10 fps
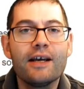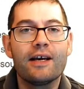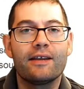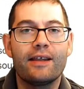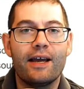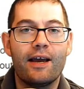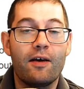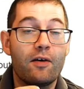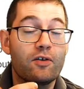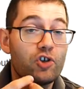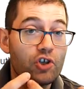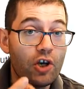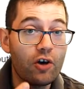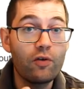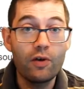that
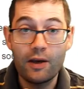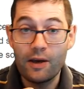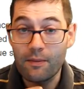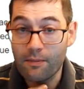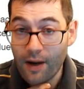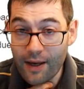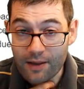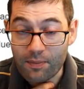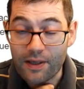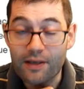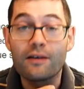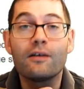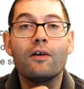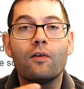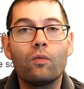show, in my opinion,
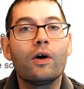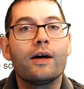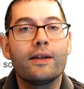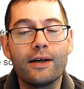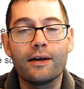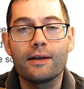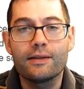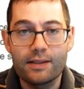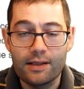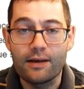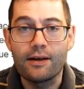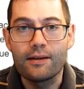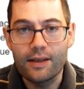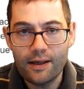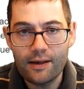why the answers are
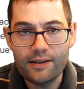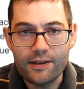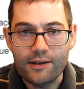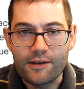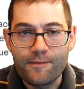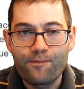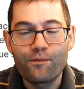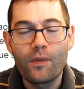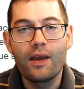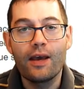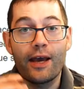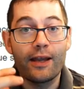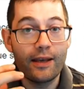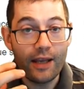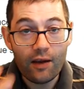the answers.
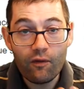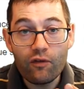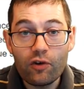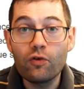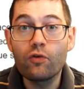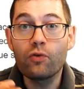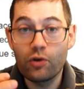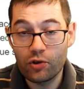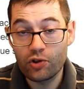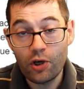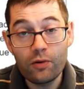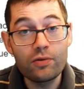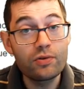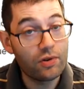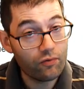And if you
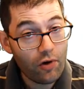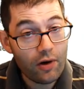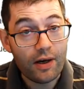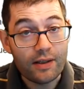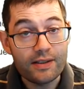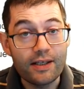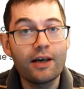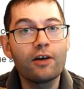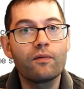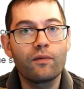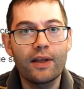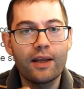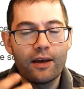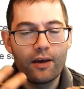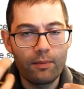chose the wrong answer, hopefully
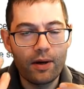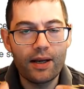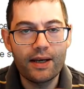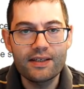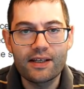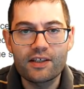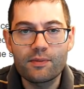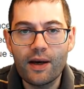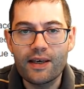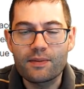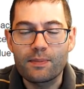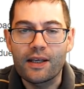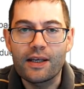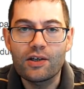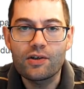by listening to my
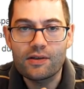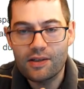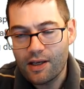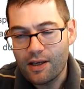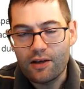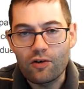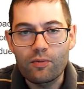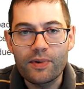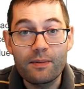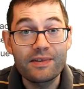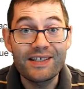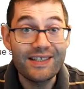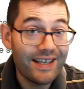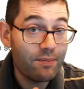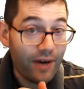explanations, you'll be able to
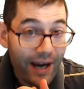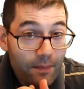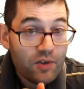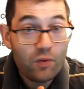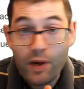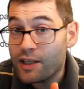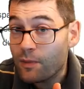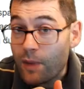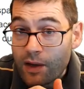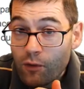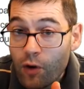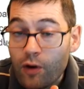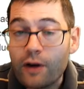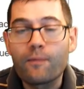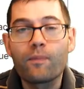see perhaps where you went wrong